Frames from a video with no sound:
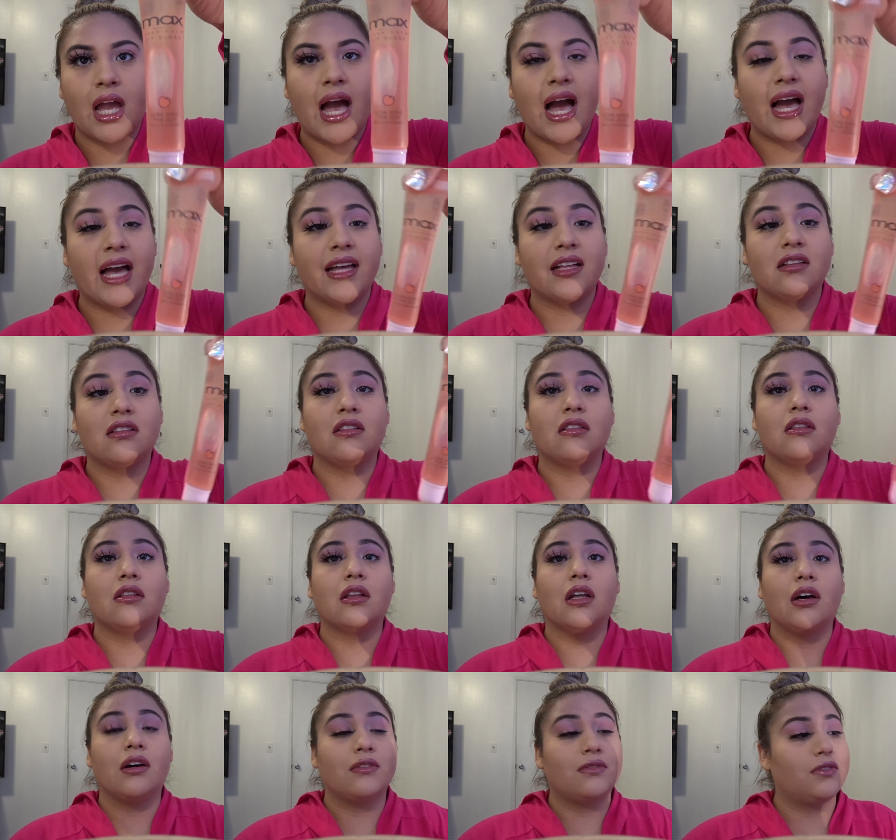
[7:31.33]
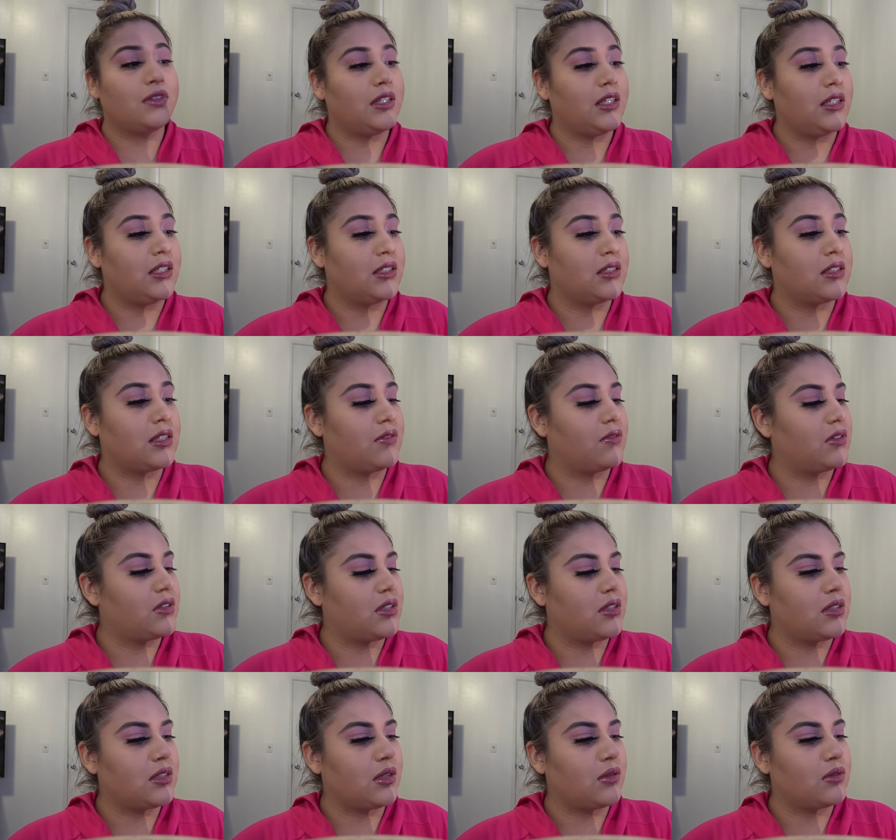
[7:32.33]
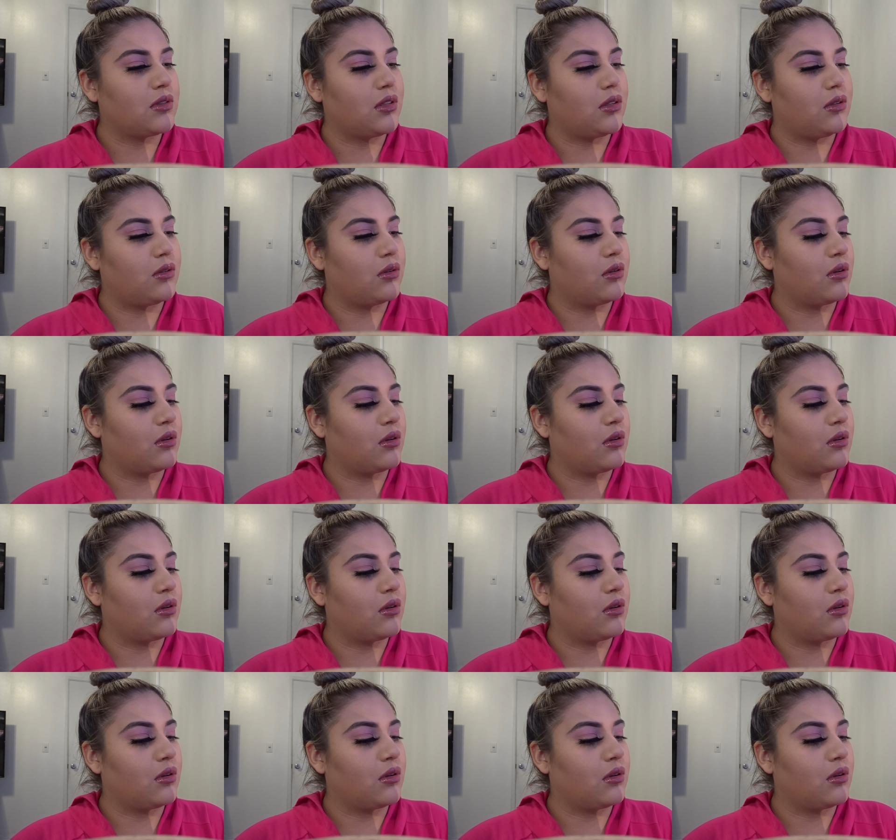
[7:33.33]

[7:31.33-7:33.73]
I love these. Ever since I was a little